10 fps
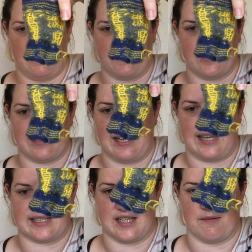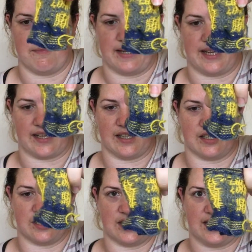I've used ladder back
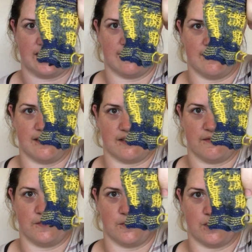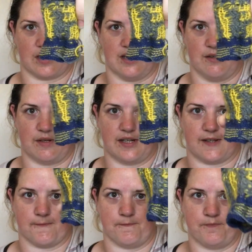jacquard for the colour
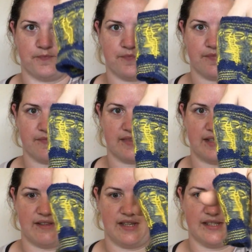work. Now